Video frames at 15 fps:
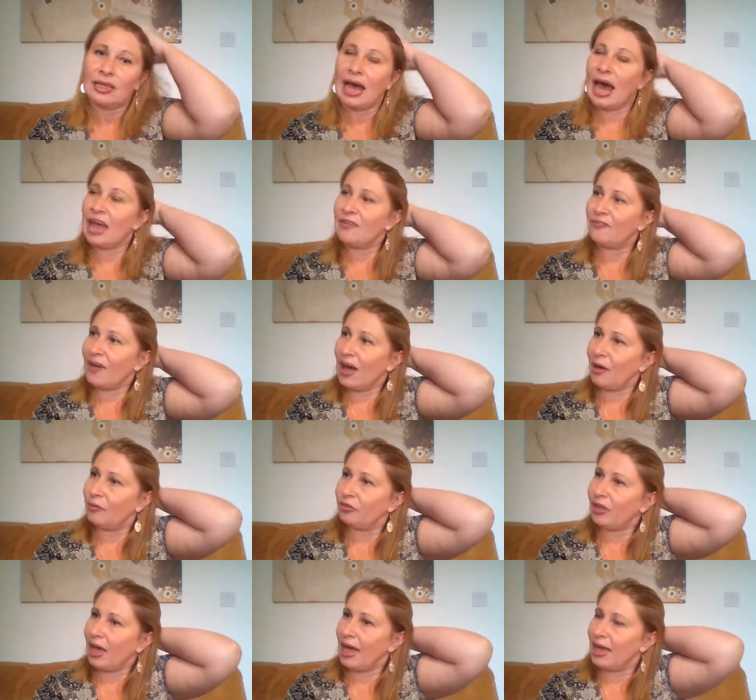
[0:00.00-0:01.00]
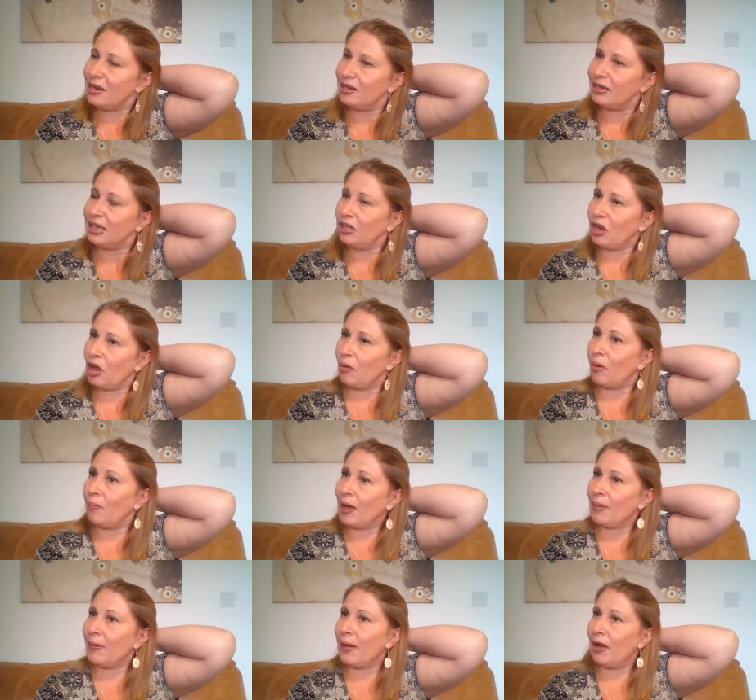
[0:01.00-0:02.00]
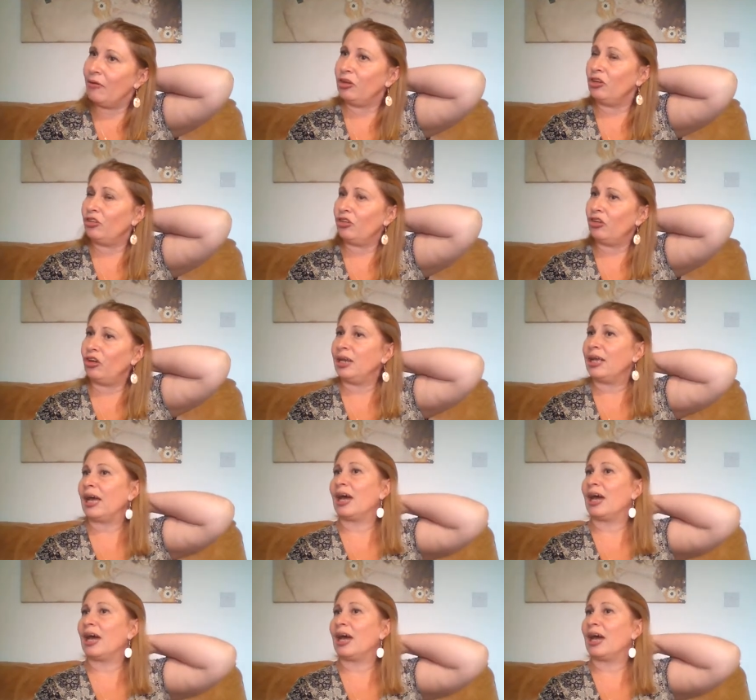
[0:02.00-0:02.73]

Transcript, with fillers: I found that, you know, on my parenting journey,